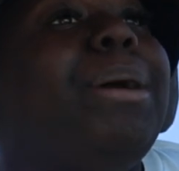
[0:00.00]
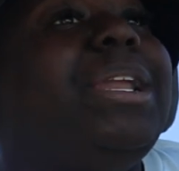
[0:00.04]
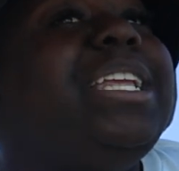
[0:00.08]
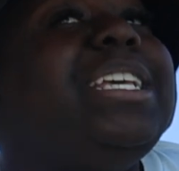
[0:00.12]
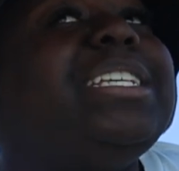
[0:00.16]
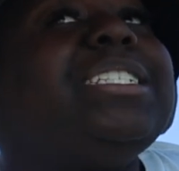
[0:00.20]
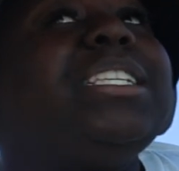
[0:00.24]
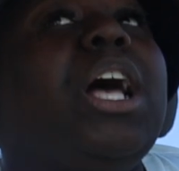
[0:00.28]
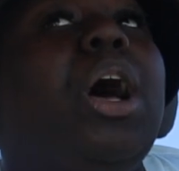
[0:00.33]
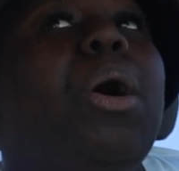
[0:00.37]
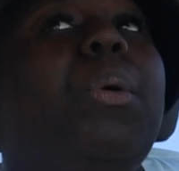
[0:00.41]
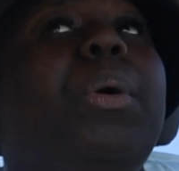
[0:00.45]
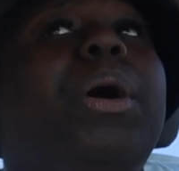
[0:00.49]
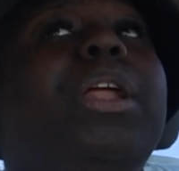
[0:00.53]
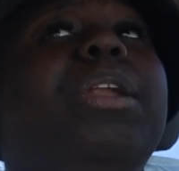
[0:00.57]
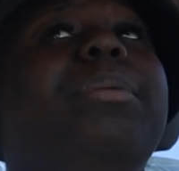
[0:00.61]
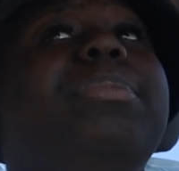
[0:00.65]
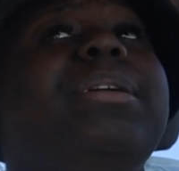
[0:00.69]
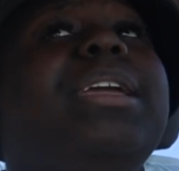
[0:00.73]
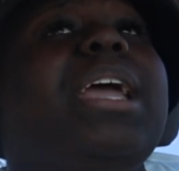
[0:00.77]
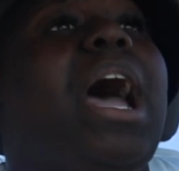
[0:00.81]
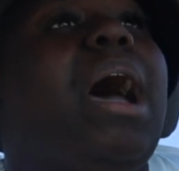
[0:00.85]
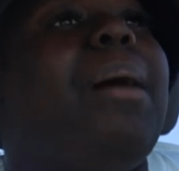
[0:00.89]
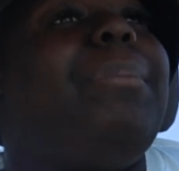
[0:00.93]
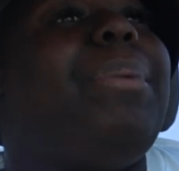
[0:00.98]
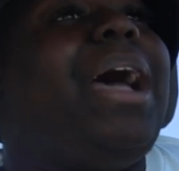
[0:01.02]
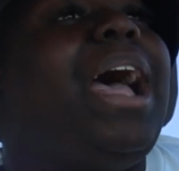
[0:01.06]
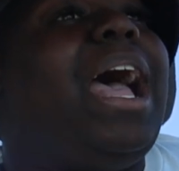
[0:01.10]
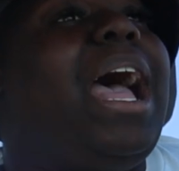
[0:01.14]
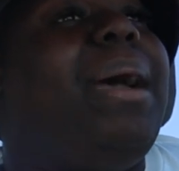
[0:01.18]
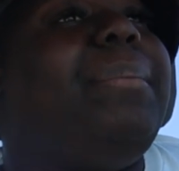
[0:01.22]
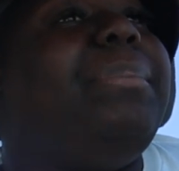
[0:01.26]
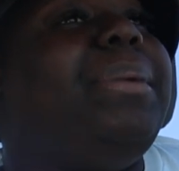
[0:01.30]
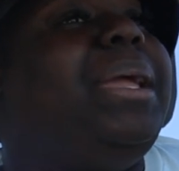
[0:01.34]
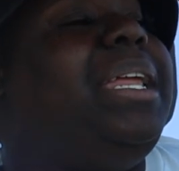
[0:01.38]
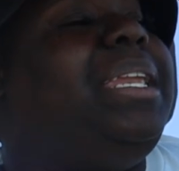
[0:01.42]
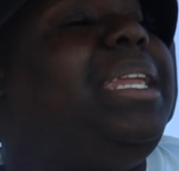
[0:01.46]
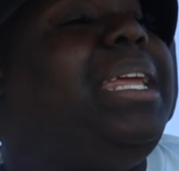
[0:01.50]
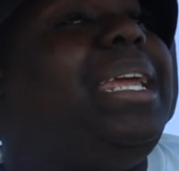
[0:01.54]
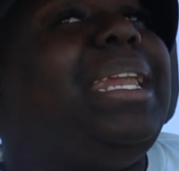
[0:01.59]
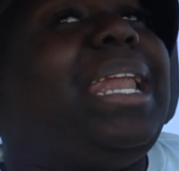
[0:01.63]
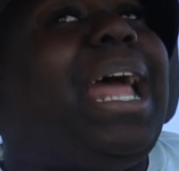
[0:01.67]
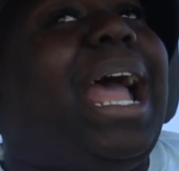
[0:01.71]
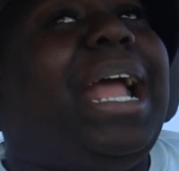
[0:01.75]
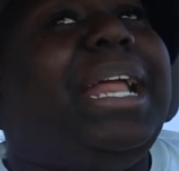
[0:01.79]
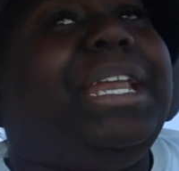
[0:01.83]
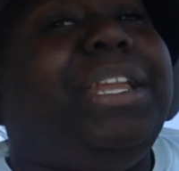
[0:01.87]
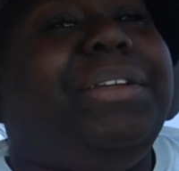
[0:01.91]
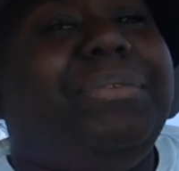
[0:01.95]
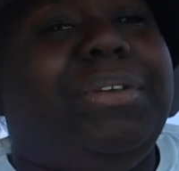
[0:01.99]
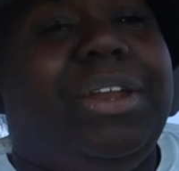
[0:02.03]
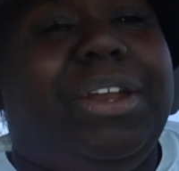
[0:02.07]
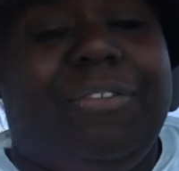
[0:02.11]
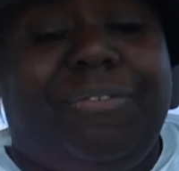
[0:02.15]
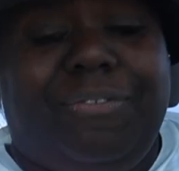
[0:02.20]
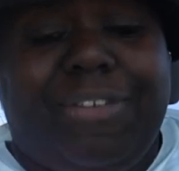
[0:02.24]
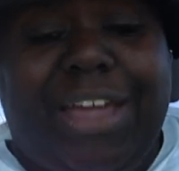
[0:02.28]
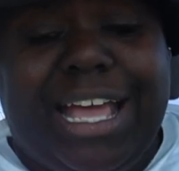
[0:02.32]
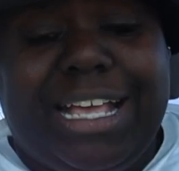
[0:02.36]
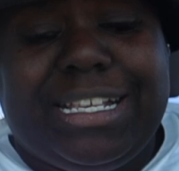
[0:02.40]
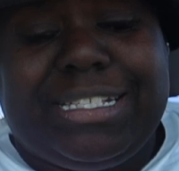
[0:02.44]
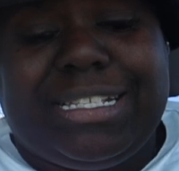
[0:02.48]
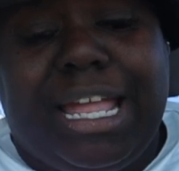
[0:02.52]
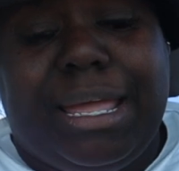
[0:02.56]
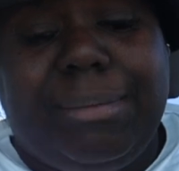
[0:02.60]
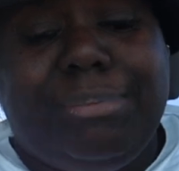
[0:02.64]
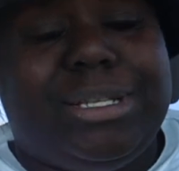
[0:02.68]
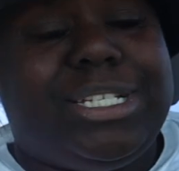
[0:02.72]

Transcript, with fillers: But this hoe wanna be out behind me and then I ain't even in the fast lane,